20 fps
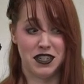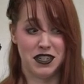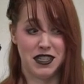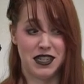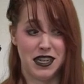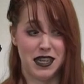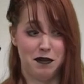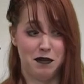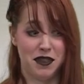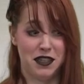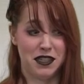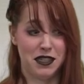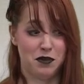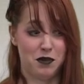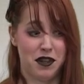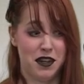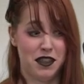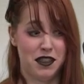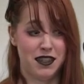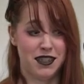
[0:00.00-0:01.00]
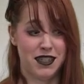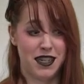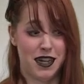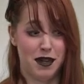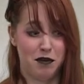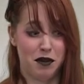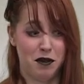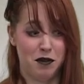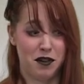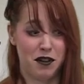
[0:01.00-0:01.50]
just keep this one in the
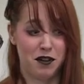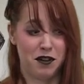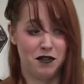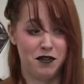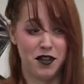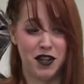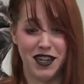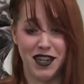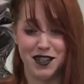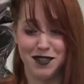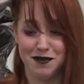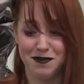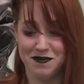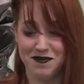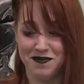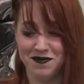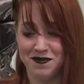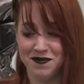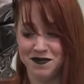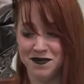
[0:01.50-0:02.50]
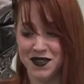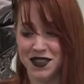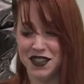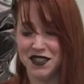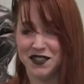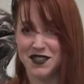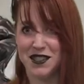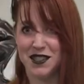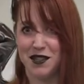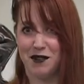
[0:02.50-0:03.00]
top corner over here
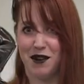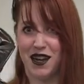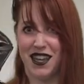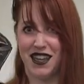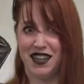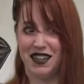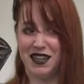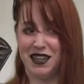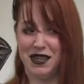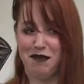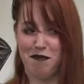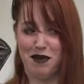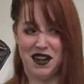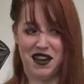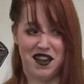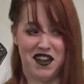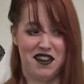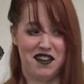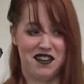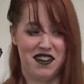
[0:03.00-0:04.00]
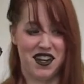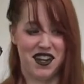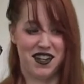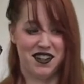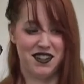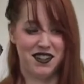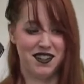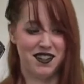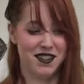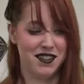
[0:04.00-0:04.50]
so I can keep an eye on
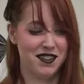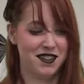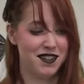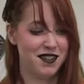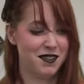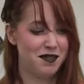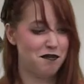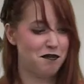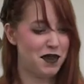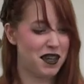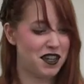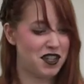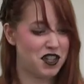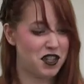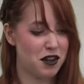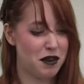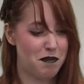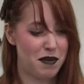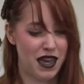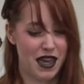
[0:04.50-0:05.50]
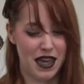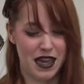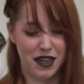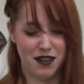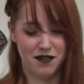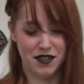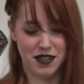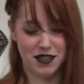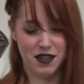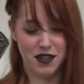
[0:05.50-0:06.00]
it, make sure it
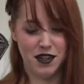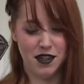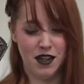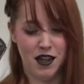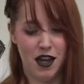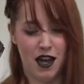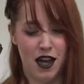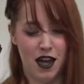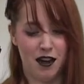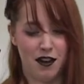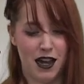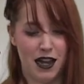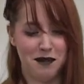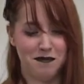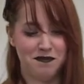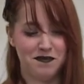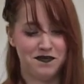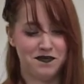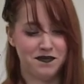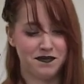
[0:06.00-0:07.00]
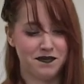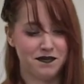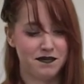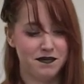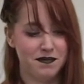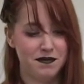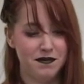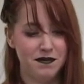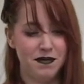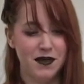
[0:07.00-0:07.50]
behaves. All right,
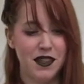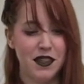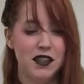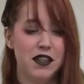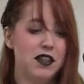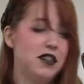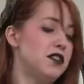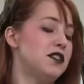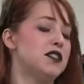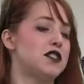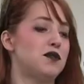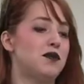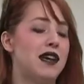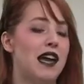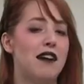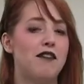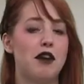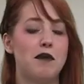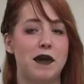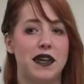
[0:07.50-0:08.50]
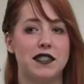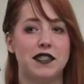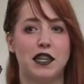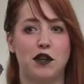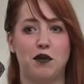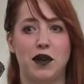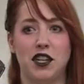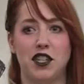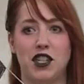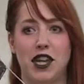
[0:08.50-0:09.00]
so we have our
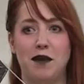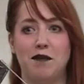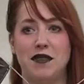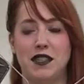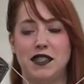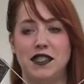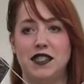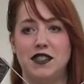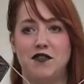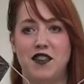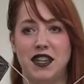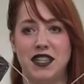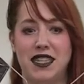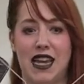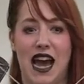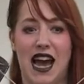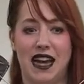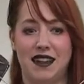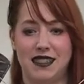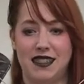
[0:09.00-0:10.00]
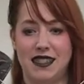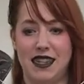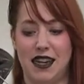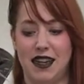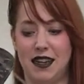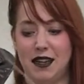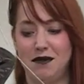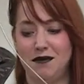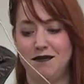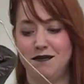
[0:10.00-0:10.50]
basic wing shape. This is
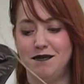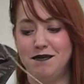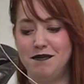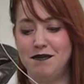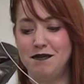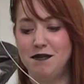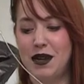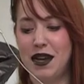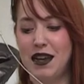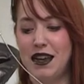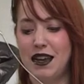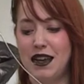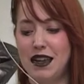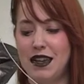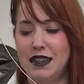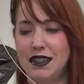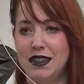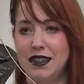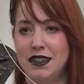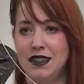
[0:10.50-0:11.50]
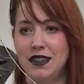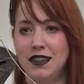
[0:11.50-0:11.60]
fantastic, but